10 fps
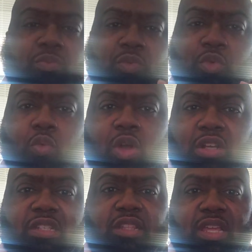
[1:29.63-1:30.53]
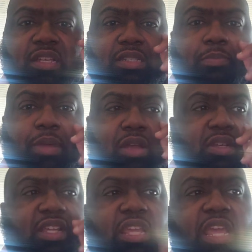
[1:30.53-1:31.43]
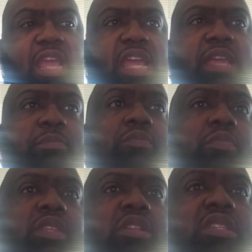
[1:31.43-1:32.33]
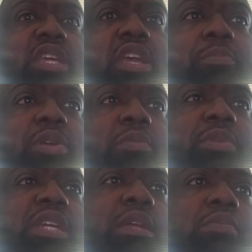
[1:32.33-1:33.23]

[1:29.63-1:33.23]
nuanced things about the game to help him get